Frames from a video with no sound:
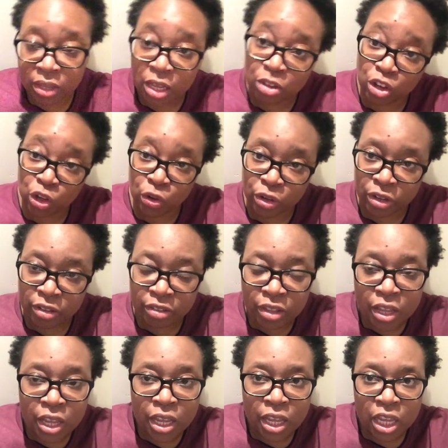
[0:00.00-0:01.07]
that Shawn is,
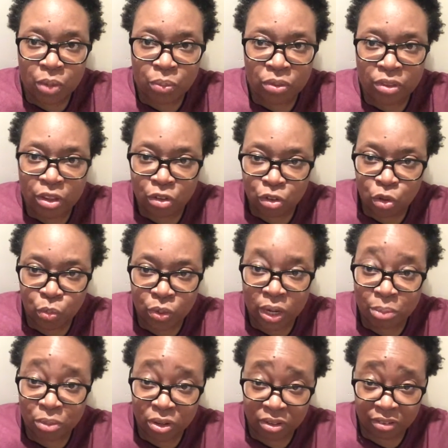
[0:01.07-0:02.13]
he would say, you know what,
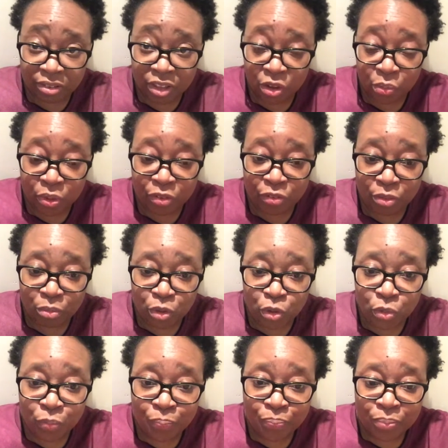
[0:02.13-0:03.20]
I'm going to stay away from
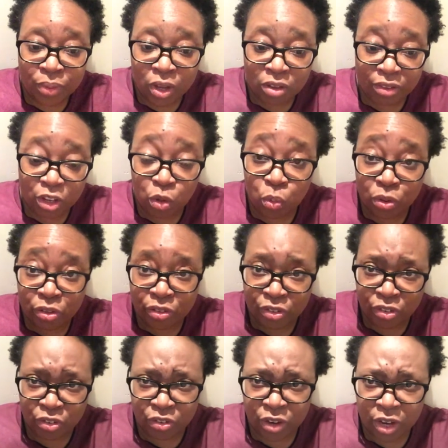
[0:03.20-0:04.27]
you because I don't want to
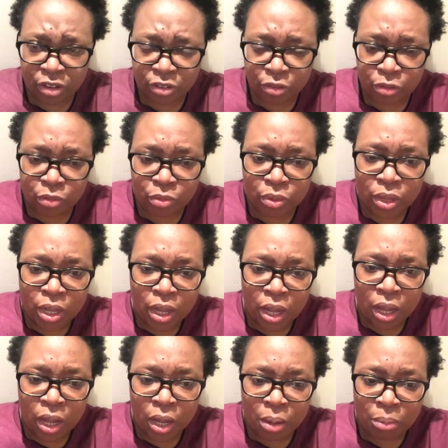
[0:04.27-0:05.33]
distract you,
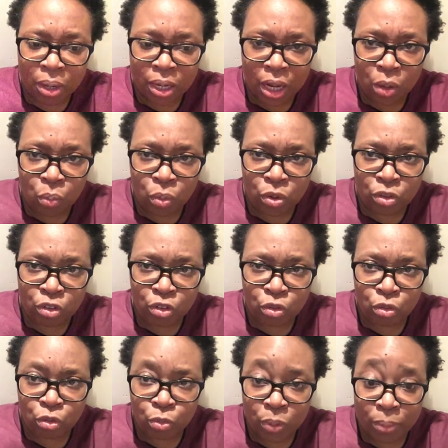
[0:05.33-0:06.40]
and I want
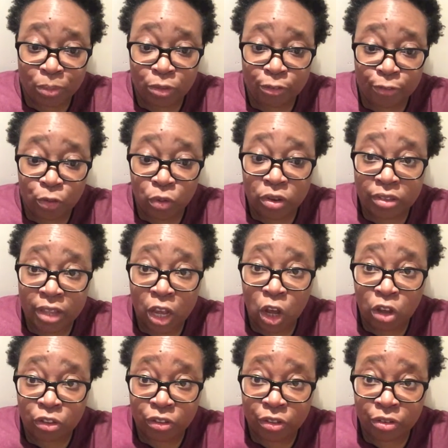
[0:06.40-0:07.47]
you to be able to focus and
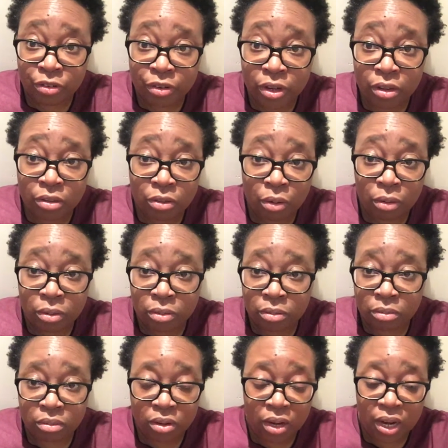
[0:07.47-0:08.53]
concentrate
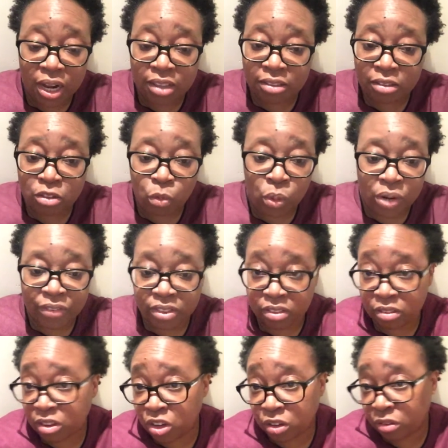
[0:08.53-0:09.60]
on the lesson or whatever the
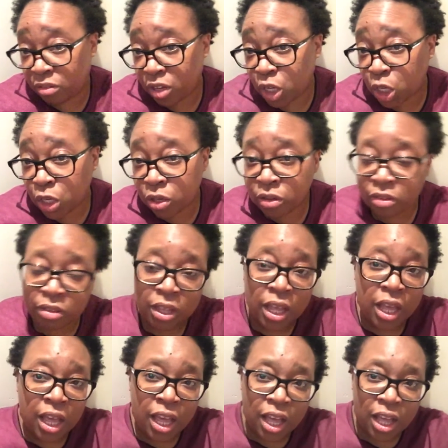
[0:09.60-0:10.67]
teacher is teaching us.
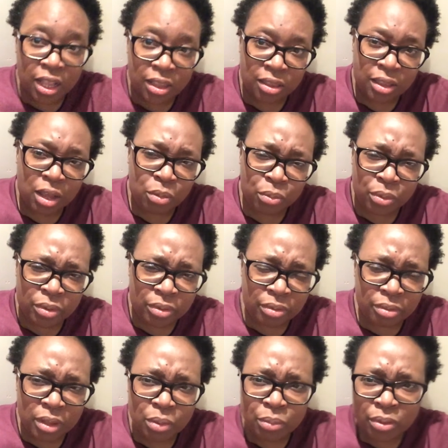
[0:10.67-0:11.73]
And that
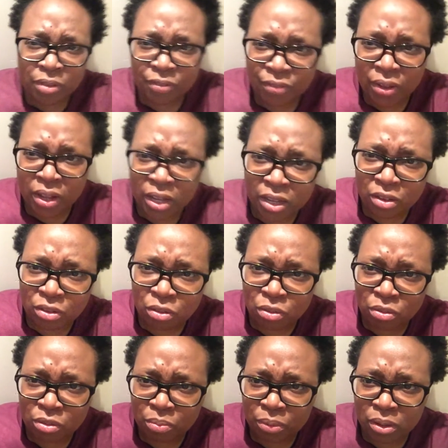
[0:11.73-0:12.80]
was fine, you
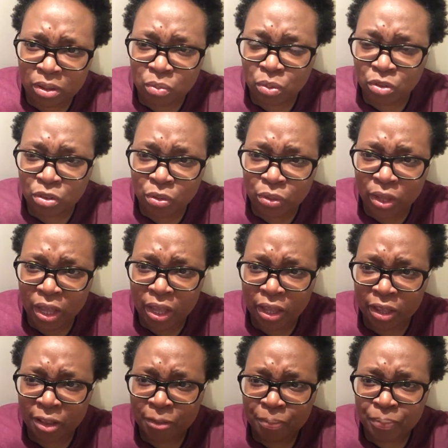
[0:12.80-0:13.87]
know, so it was
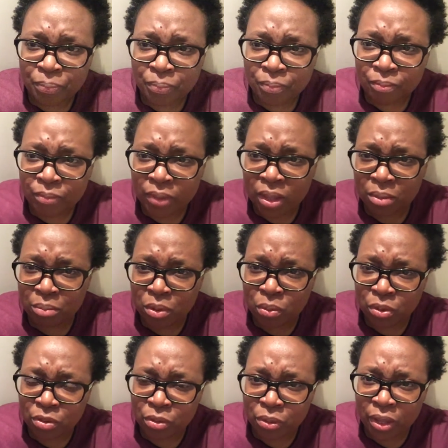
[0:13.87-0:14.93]
okay.
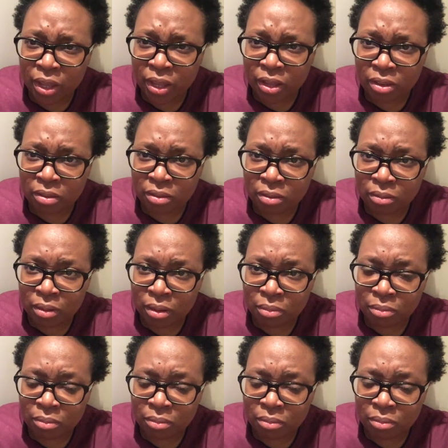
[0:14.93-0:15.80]
So